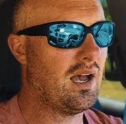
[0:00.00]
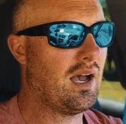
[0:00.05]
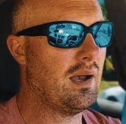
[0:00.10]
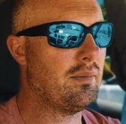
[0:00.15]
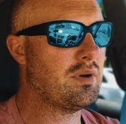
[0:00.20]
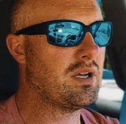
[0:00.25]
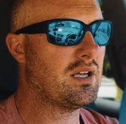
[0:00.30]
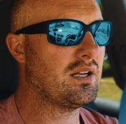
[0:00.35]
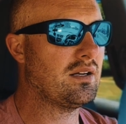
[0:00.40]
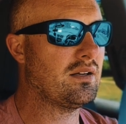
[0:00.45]
I
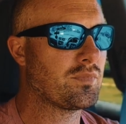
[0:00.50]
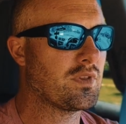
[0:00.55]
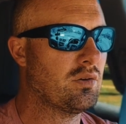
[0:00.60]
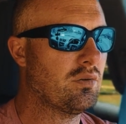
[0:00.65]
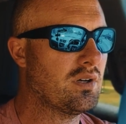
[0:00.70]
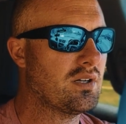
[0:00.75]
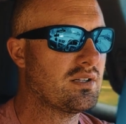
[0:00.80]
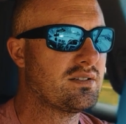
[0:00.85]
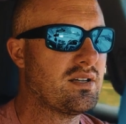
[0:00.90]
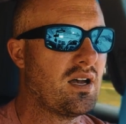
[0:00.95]
mean, you
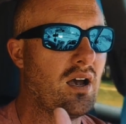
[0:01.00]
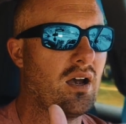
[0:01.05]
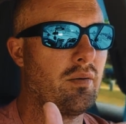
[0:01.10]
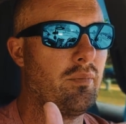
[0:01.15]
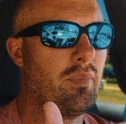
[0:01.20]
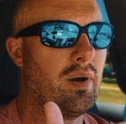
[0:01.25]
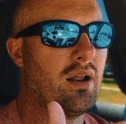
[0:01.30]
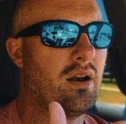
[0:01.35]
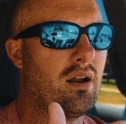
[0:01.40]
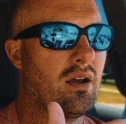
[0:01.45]
want to talk
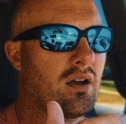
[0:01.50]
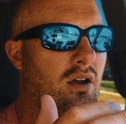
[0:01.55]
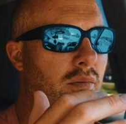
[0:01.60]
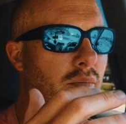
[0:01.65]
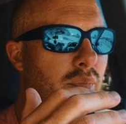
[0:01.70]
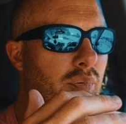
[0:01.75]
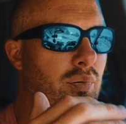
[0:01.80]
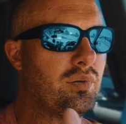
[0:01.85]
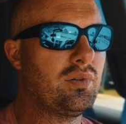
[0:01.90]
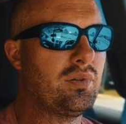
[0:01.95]
about a
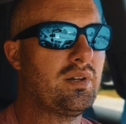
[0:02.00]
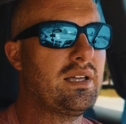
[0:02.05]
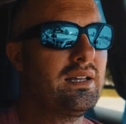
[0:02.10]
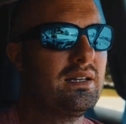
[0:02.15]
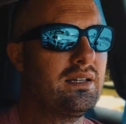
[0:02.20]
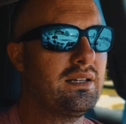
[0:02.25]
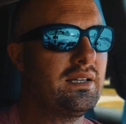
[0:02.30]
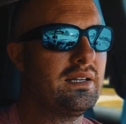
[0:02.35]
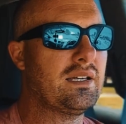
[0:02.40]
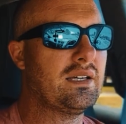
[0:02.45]

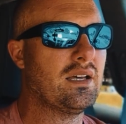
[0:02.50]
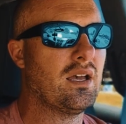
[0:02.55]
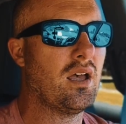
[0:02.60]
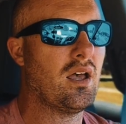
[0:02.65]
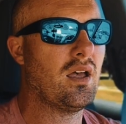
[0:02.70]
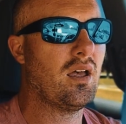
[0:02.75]
completely